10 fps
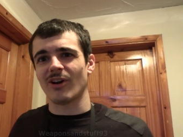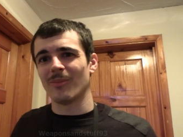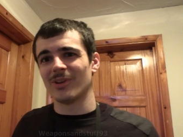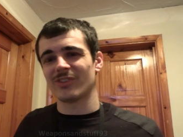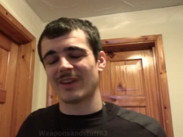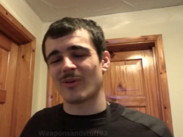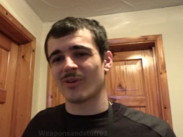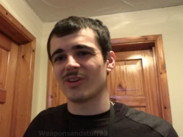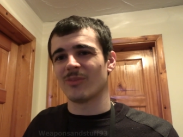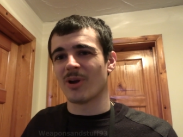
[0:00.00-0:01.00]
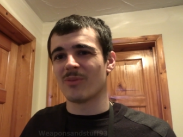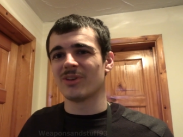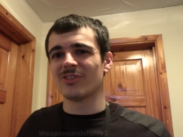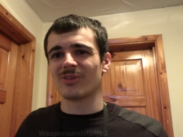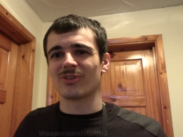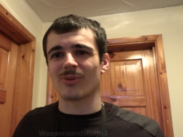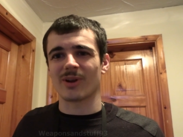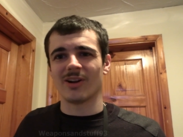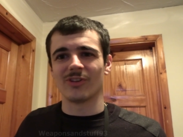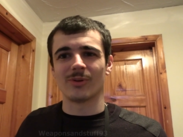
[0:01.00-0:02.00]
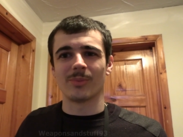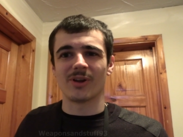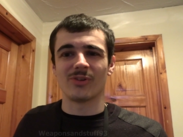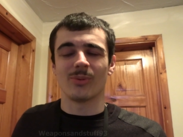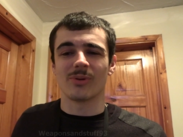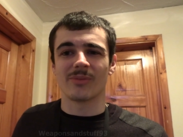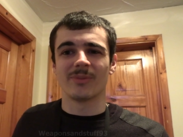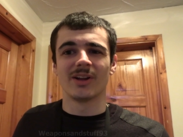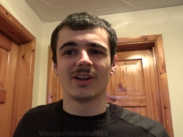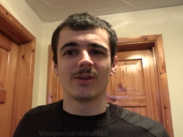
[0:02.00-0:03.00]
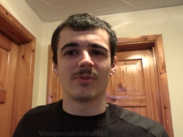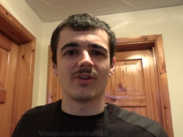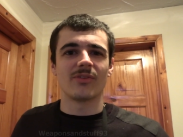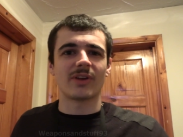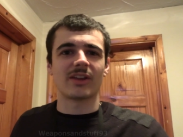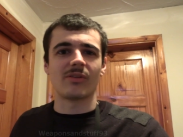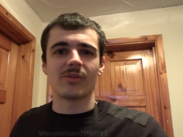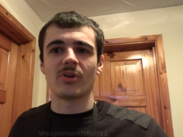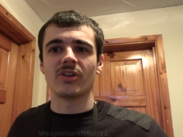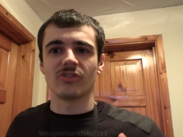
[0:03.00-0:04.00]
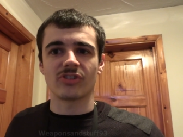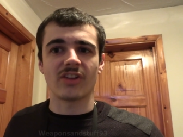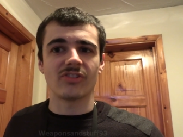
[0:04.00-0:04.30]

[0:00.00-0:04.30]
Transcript: comments an hour at the moment so it's quite hard to reply to all of them but thank you everybody and stay